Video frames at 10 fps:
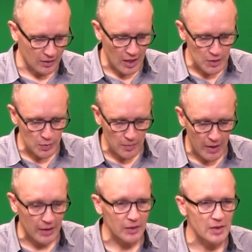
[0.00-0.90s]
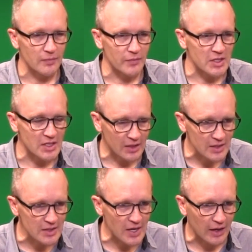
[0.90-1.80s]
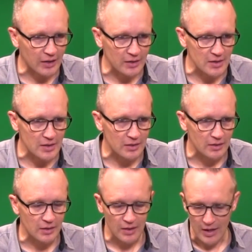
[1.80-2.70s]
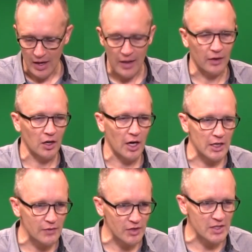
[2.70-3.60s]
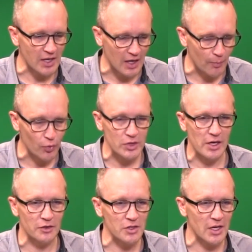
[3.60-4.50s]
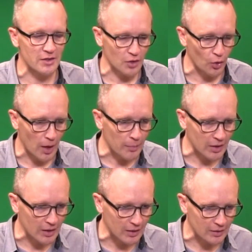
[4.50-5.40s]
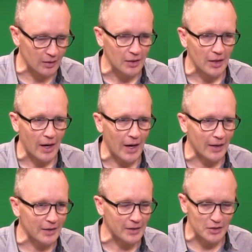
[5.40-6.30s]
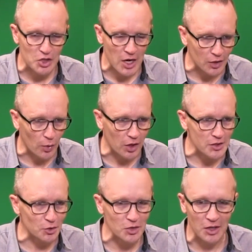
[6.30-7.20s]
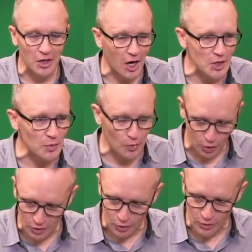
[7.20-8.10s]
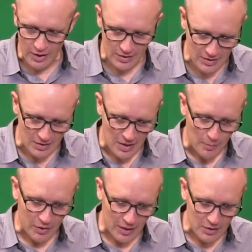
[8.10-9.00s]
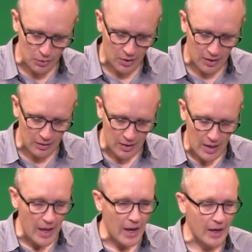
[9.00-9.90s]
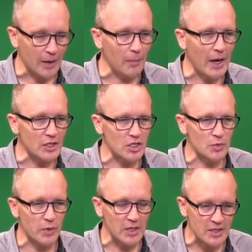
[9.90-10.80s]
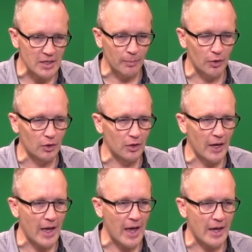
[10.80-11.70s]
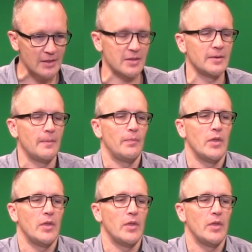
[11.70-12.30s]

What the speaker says: takes me about 60 seconds, and the cost of a stamp, which I understand is going up again in January, so it's going to cost me more to do this, but that's okay. And it might just be as simple as,